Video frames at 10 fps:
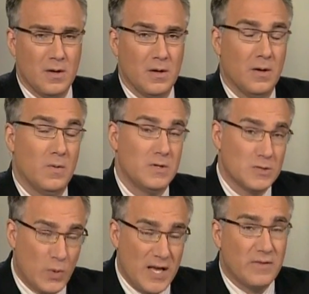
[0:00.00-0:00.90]
Which is
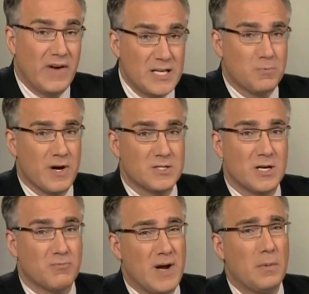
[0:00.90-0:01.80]
why the vice
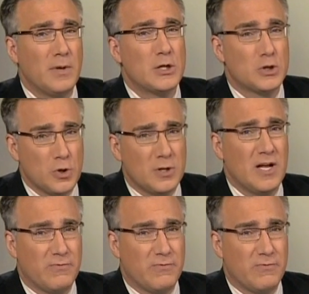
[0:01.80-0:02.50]
president probably shouldn't have